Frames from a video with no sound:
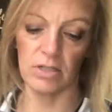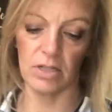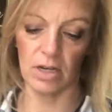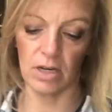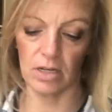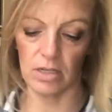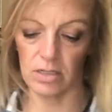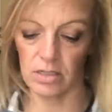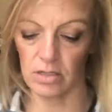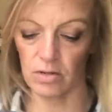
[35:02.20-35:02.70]

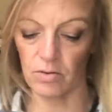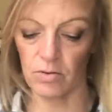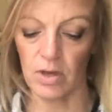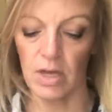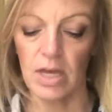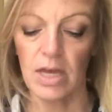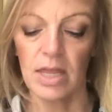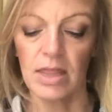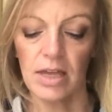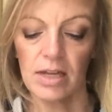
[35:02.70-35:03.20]
done it so
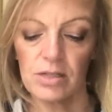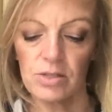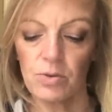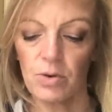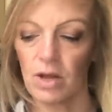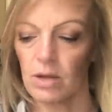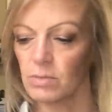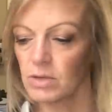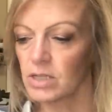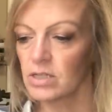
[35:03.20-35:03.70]
that's
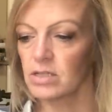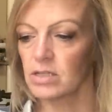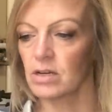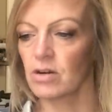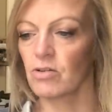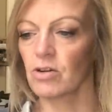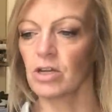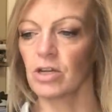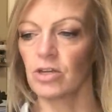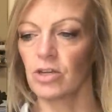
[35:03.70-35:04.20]
what I'm
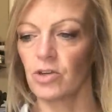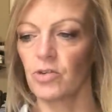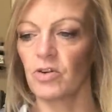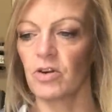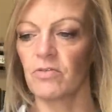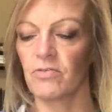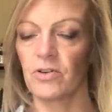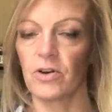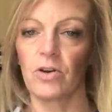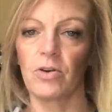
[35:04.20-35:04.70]
considering a
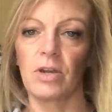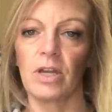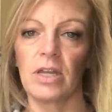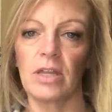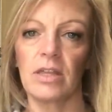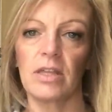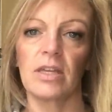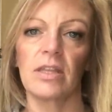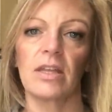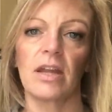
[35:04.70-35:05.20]
UFO
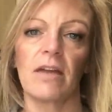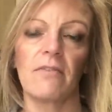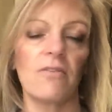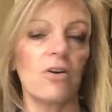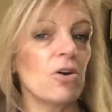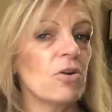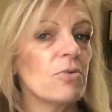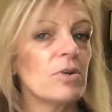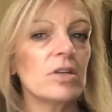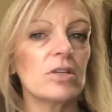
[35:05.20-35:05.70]
anything that I've
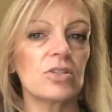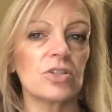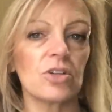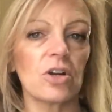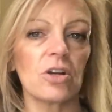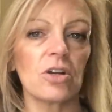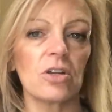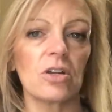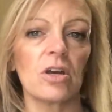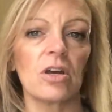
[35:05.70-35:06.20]
already
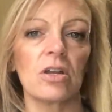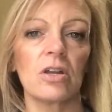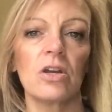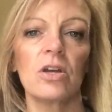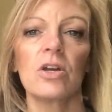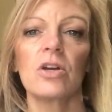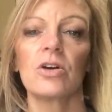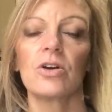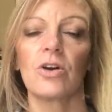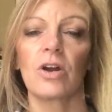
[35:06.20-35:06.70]
started on
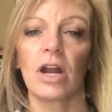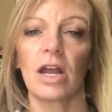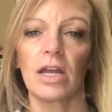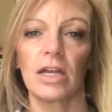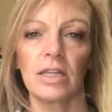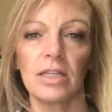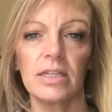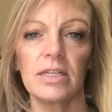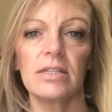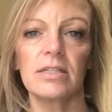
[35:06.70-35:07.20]
or I
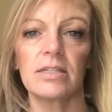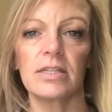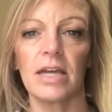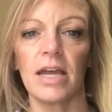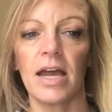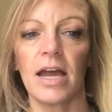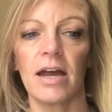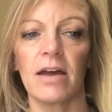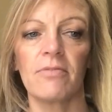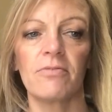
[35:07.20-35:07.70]
at least
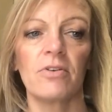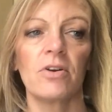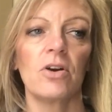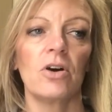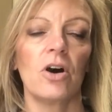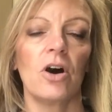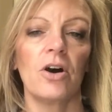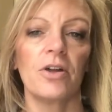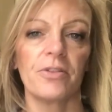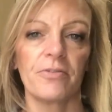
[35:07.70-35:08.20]
have
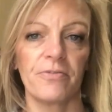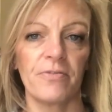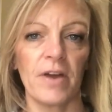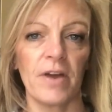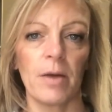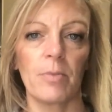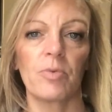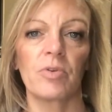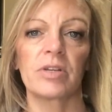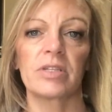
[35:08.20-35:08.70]
all the
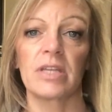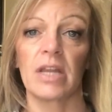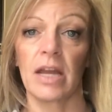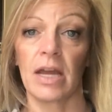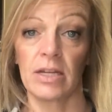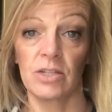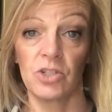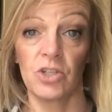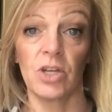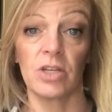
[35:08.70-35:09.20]
fabrics and
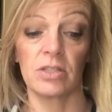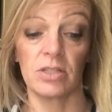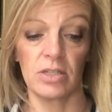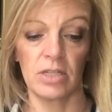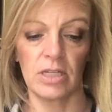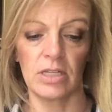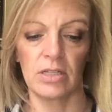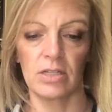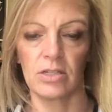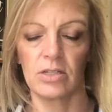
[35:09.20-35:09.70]
I just
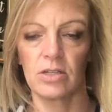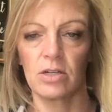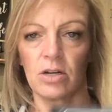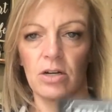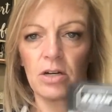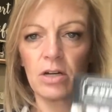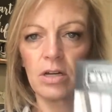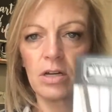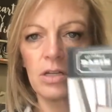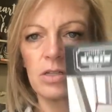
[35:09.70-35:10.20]
need to
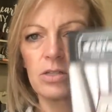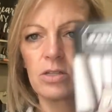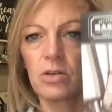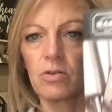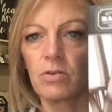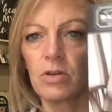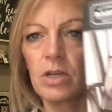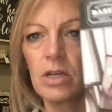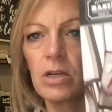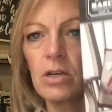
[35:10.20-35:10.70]
start on it
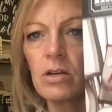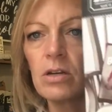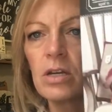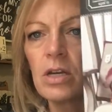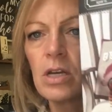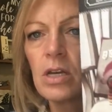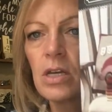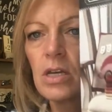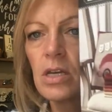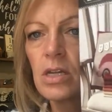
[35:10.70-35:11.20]
so here
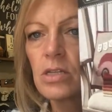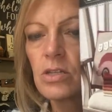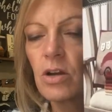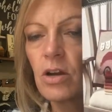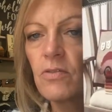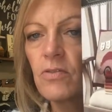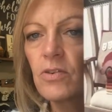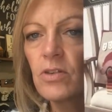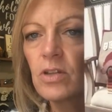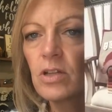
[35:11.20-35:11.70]
sorry
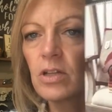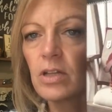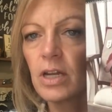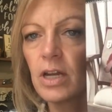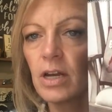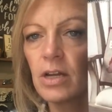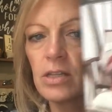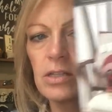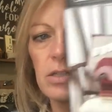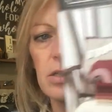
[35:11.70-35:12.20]
for the
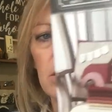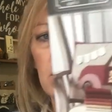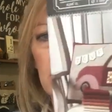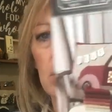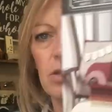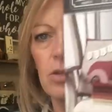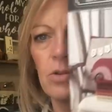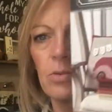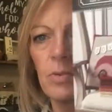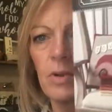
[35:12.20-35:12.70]
glare this is a
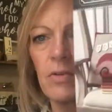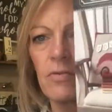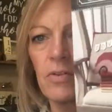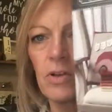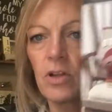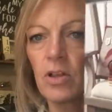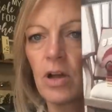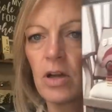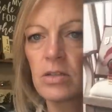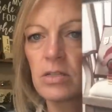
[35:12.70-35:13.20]
little bit of a
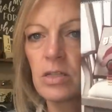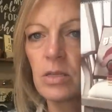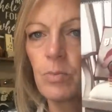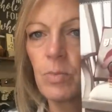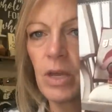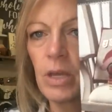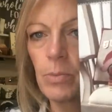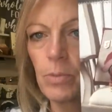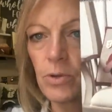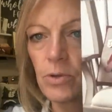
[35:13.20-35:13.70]
glossy
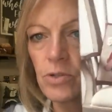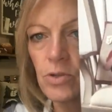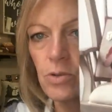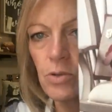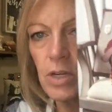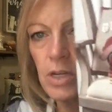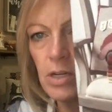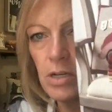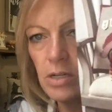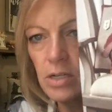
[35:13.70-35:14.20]
paper so
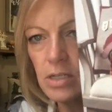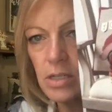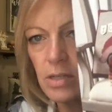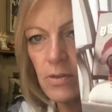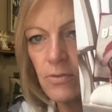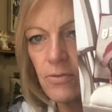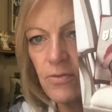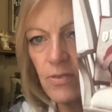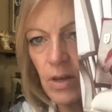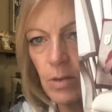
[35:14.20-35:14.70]
here is the
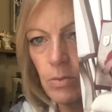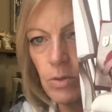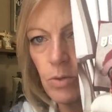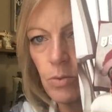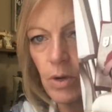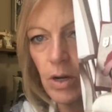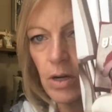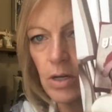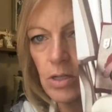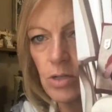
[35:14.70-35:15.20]

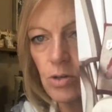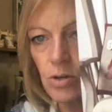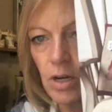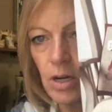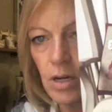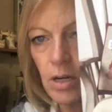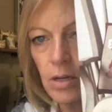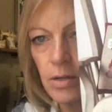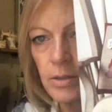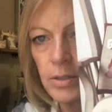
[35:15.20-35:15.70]
February
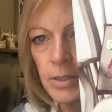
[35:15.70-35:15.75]
truck